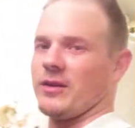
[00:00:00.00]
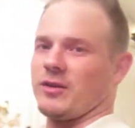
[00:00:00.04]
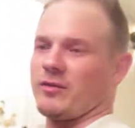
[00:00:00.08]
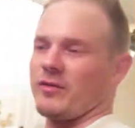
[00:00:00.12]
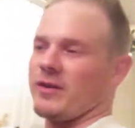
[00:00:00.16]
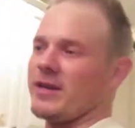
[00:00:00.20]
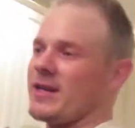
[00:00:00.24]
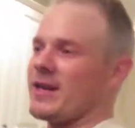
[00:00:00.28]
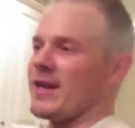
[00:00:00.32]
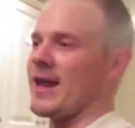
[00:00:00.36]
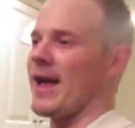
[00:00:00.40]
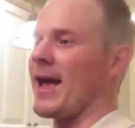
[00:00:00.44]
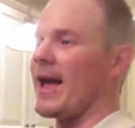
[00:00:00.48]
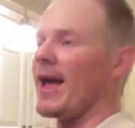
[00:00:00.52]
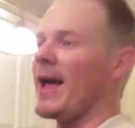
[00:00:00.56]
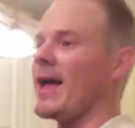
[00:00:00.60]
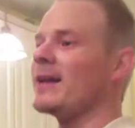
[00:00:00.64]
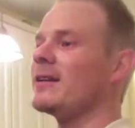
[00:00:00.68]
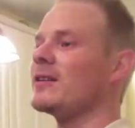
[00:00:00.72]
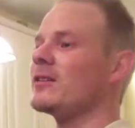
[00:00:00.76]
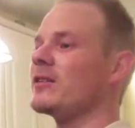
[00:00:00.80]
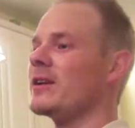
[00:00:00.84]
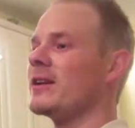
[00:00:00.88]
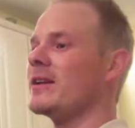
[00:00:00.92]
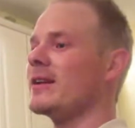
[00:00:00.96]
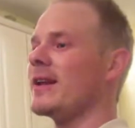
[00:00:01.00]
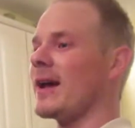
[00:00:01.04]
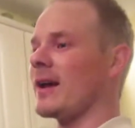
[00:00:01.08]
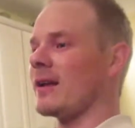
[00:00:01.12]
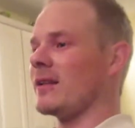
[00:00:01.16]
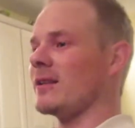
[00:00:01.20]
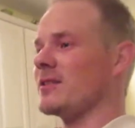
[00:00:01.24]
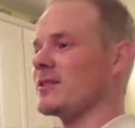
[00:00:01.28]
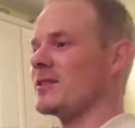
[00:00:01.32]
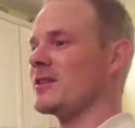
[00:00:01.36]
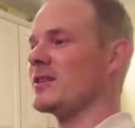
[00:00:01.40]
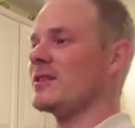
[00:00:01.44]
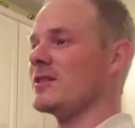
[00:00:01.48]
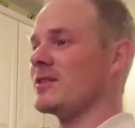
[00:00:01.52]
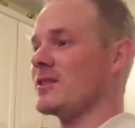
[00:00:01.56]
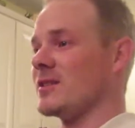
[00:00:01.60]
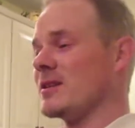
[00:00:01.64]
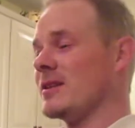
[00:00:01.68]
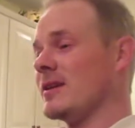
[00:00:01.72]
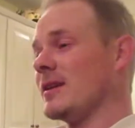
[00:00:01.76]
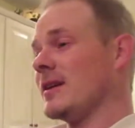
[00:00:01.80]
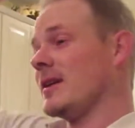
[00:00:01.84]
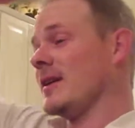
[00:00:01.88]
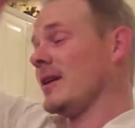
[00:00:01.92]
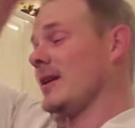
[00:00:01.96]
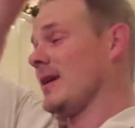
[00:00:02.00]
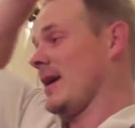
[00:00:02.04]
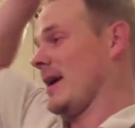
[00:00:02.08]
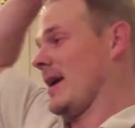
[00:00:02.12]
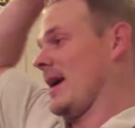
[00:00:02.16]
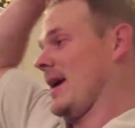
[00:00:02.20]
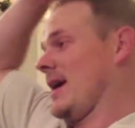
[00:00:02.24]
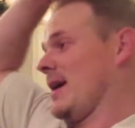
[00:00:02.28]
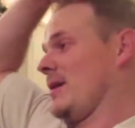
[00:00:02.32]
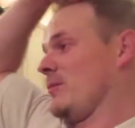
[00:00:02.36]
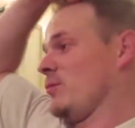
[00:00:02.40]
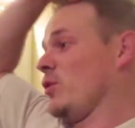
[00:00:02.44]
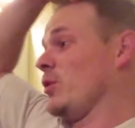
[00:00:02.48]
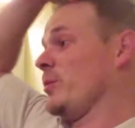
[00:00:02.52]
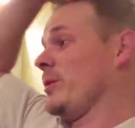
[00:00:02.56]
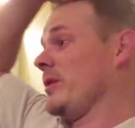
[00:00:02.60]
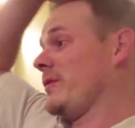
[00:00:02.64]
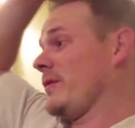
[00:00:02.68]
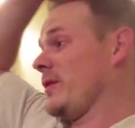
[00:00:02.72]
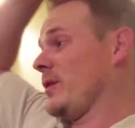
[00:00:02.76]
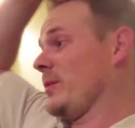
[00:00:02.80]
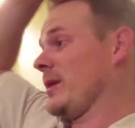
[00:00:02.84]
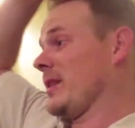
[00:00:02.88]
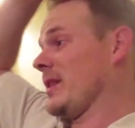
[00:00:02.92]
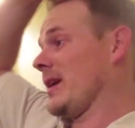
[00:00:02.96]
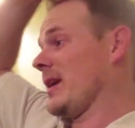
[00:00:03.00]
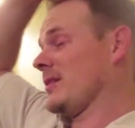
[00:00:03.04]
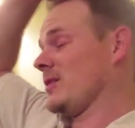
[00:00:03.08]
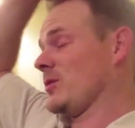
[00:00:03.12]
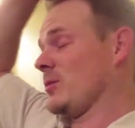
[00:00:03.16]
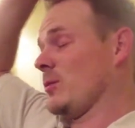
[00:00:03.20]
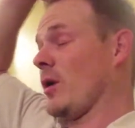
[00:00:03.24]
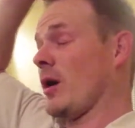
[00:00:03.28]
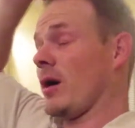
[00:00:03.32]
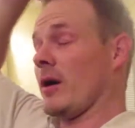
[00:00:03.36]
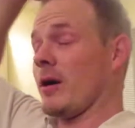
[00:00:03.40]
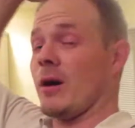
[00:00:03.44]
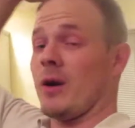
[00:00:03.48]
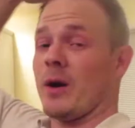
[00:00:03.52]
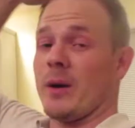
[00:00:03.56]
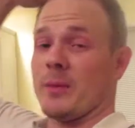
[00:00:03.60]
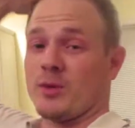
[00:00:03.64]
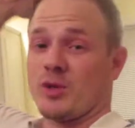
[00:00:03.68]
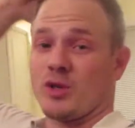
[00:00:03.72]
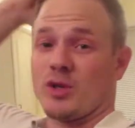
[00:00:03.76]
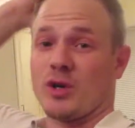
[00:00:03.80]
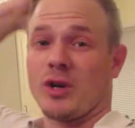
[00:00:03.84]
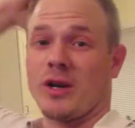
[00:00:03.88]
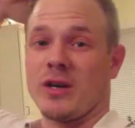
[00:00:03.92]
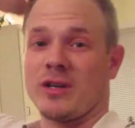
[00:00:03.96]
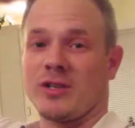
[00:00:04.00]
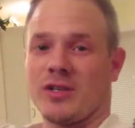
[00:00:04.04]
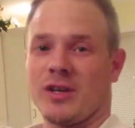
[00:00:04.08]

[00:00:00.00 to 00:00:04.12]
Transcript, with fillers: the green hat, green necklaces, and we'll be filming that tomorrow, I'm sure.